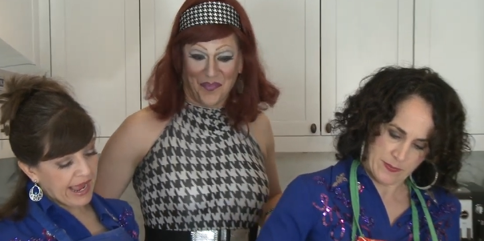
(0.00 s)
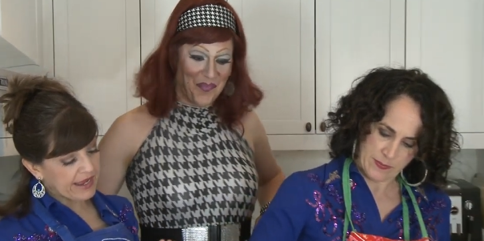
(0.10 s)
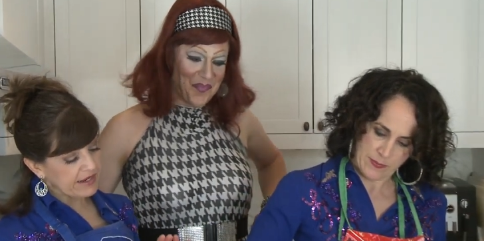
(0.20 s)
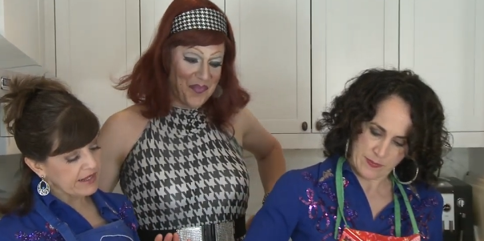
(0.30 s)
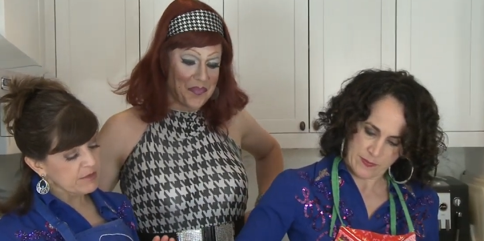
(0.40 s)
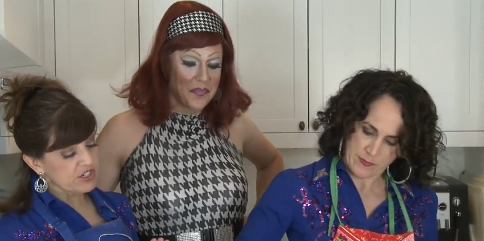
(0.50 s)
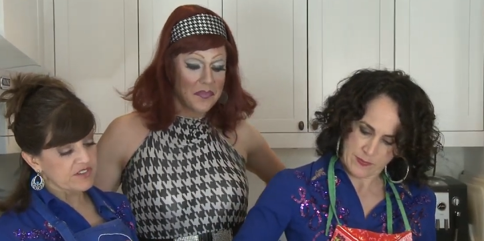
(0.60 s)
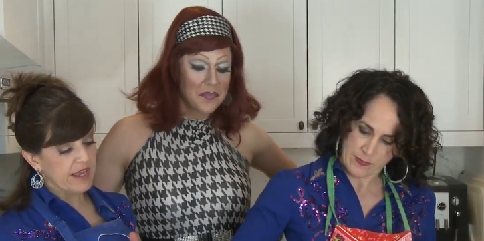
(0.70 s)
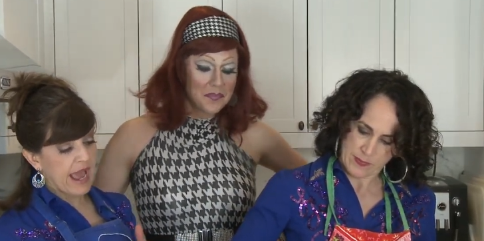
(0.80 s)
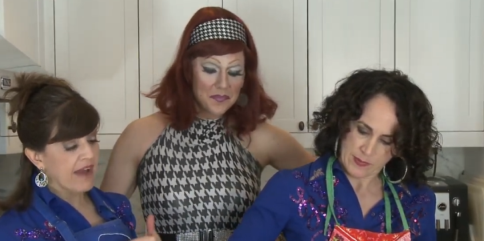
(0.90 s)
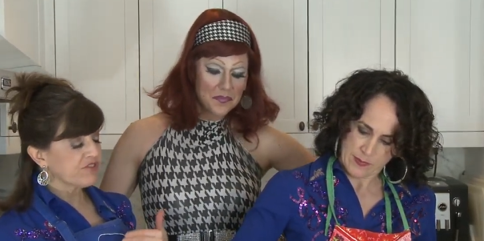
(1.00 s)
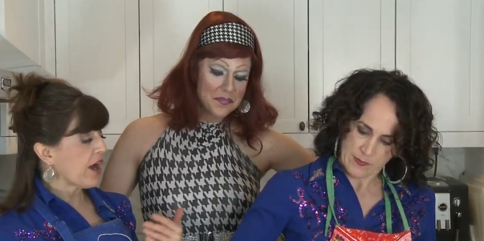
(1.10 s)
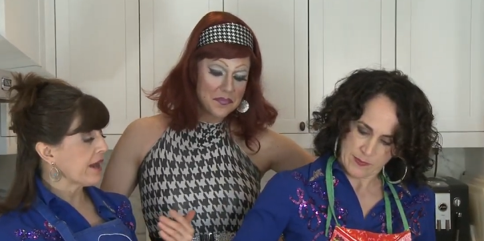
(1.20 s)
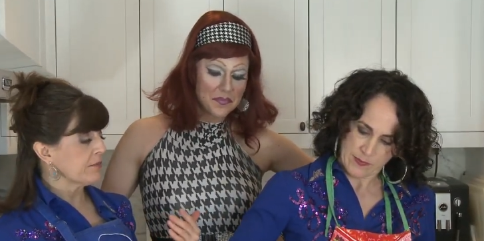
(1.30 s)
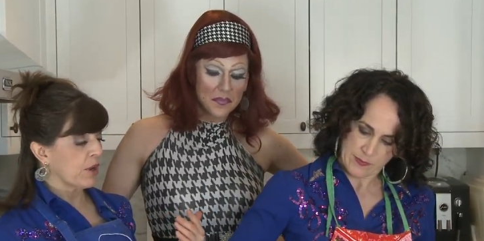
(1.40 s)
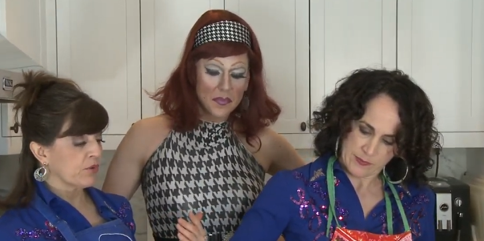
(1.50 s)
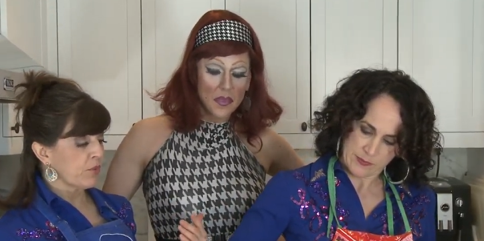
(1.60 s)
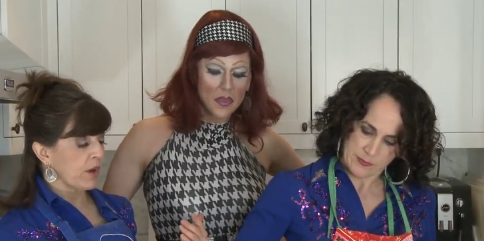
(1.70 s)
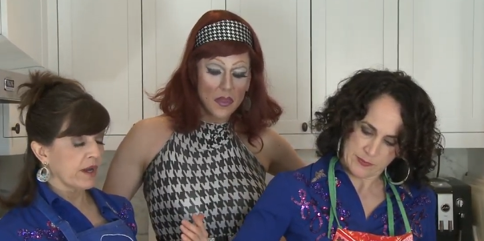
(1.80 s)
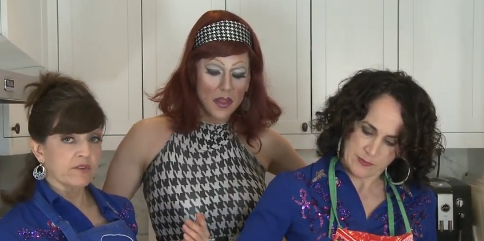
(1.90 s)
Speaker 1: And let me just say, I've tried it
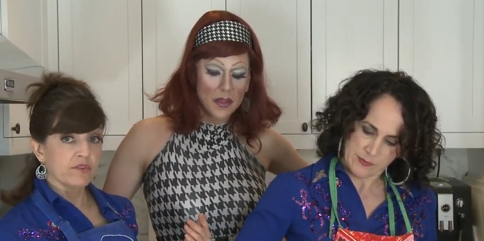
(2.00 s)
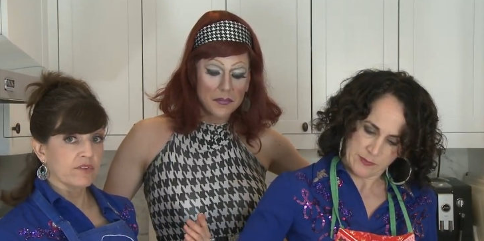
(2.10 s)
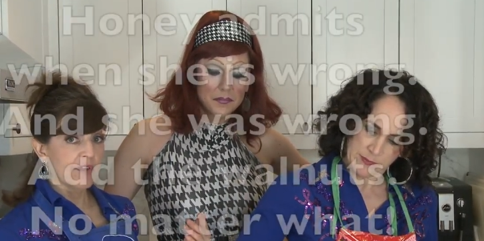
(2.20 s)
both ways.